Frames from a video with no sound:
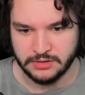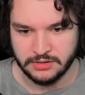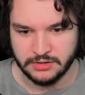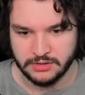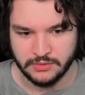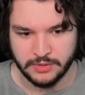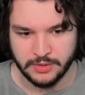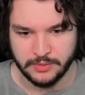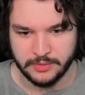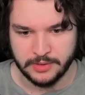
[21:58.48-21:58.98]

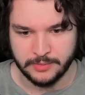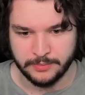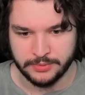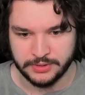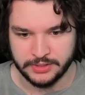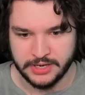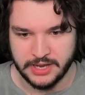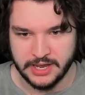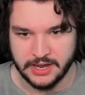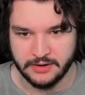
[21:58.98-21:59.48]
What do I want to
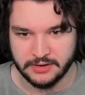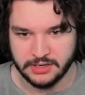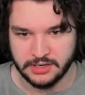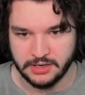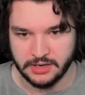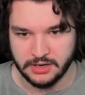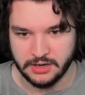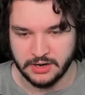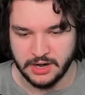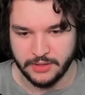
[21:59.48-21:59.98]
play out
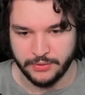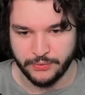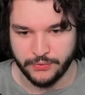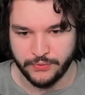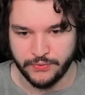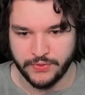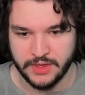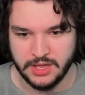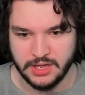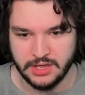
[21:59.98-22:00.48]
here? I
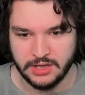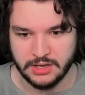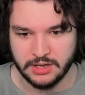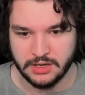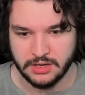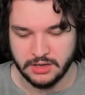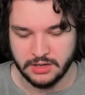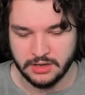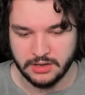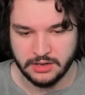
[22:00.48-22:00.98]
think
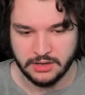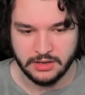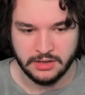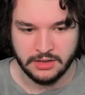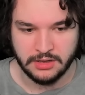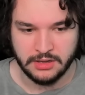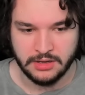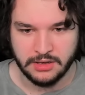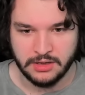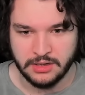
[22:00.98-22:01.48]

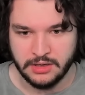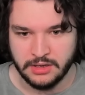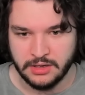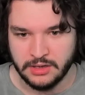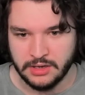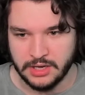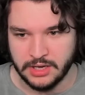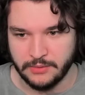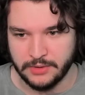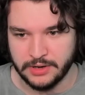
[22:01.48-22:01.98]

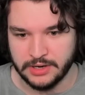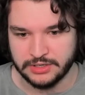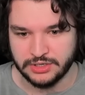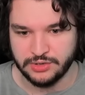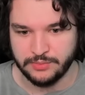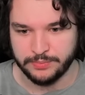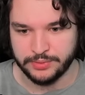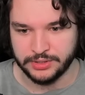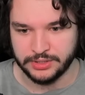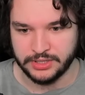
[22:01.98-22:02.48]
I want
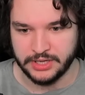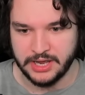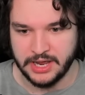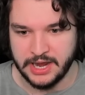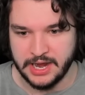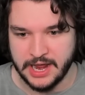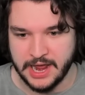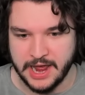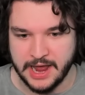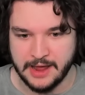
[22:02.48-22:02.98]
to
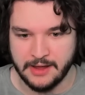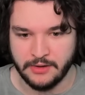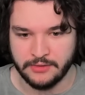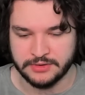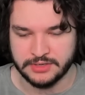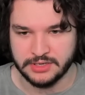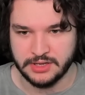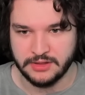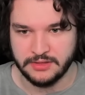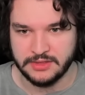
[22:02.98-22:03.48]
play
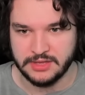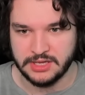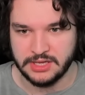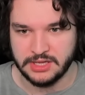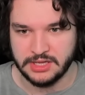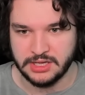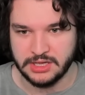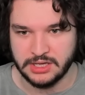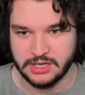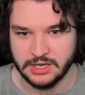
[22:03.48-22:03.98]
out
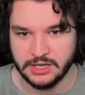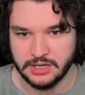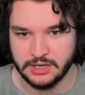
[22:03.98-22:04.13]
the